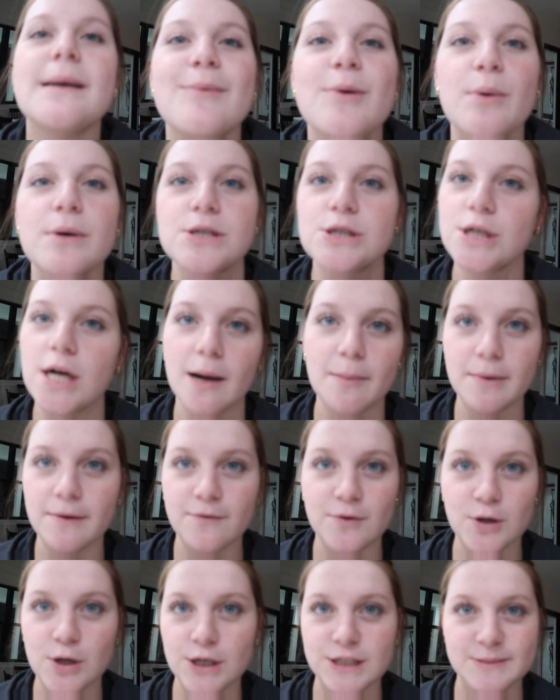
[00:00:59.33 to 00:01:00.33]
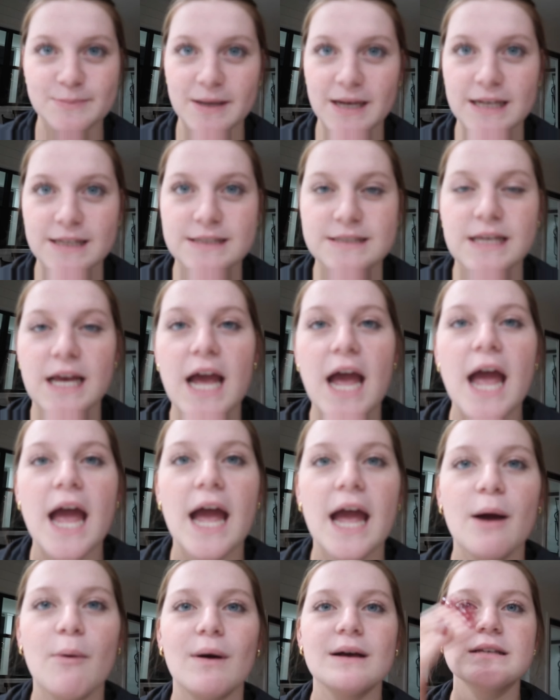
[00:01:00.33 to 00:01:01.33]
tell me what she got me for Christmas.
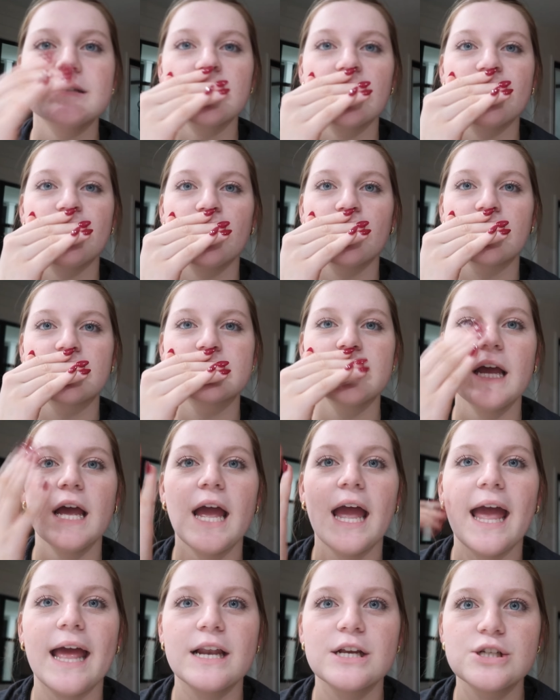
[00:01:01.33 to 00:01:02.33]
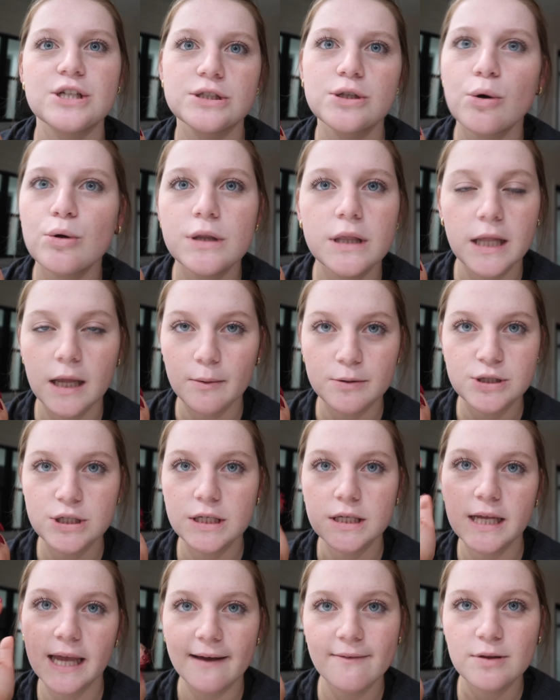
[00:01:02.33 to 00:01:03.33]
Why is it not good? And she told Leo
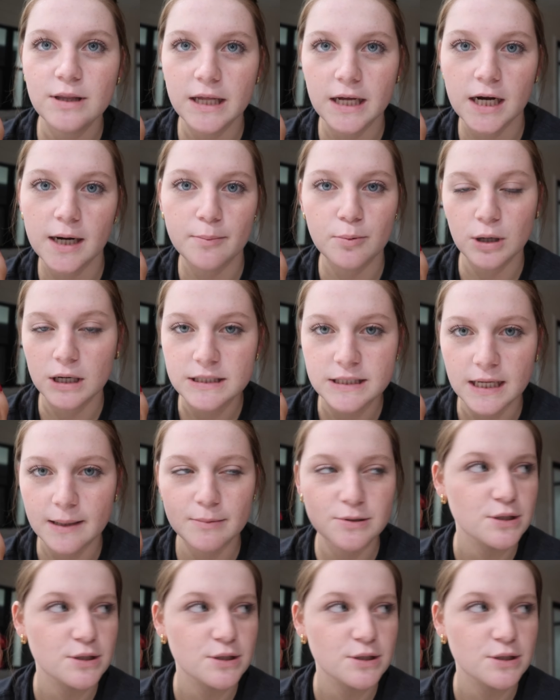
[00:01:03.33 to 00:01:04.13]
she gave Leo her present,